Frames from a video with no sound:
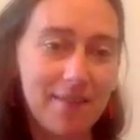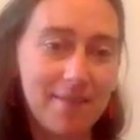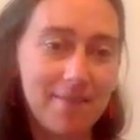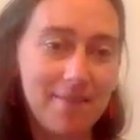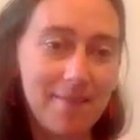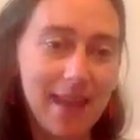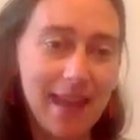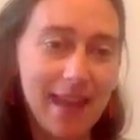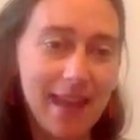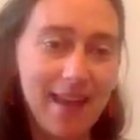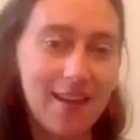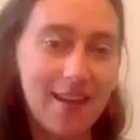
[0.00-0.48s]

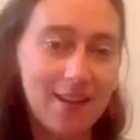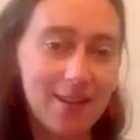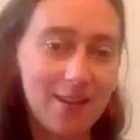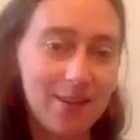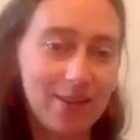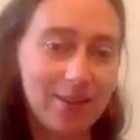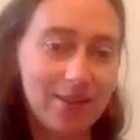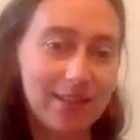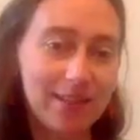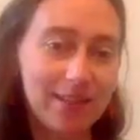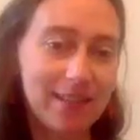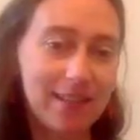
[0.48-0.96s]
man
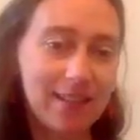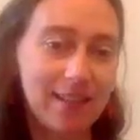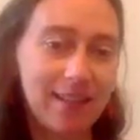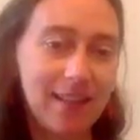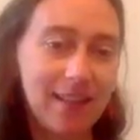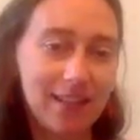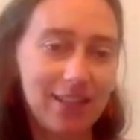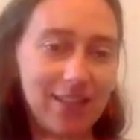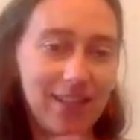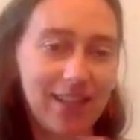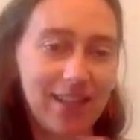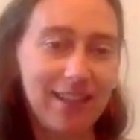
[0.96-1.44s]
who's
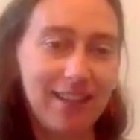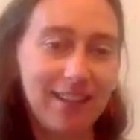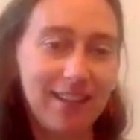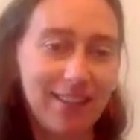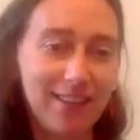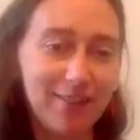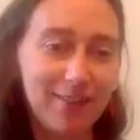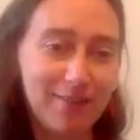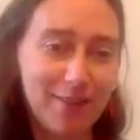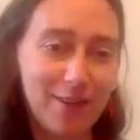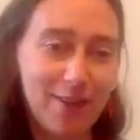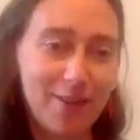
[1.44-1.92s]
clutching
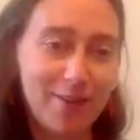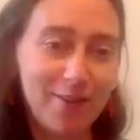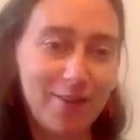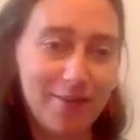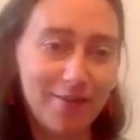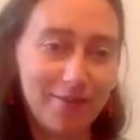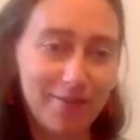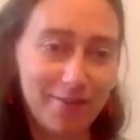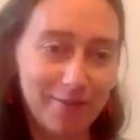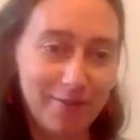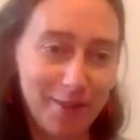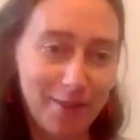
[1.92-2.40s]
the
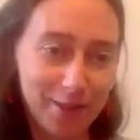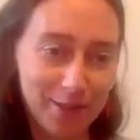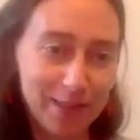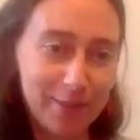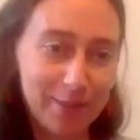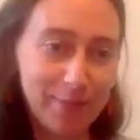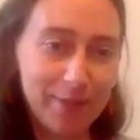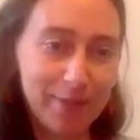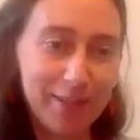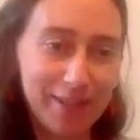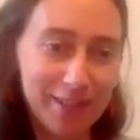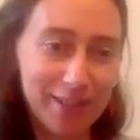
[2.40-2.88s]
rose
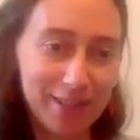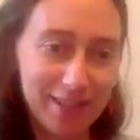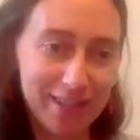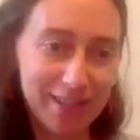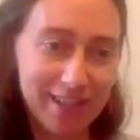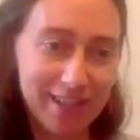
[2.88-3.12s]
bush.